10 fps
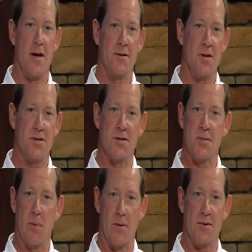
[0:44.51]
just the
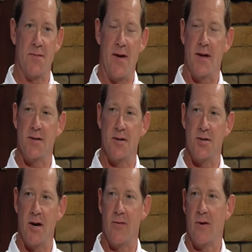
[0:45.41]
sports fans in
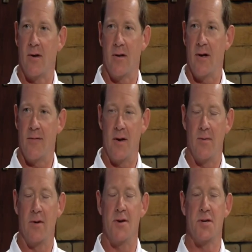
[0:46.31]
general, they
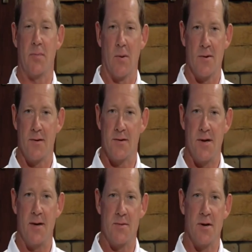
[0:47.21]
really support their
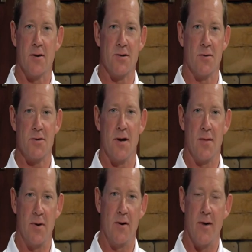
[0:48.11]
teams there. So it's going to
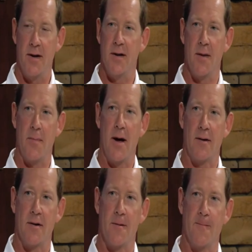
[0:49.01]
be great to get
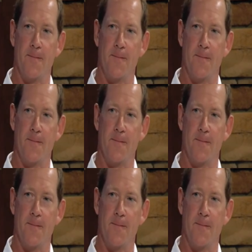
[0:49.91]
back there.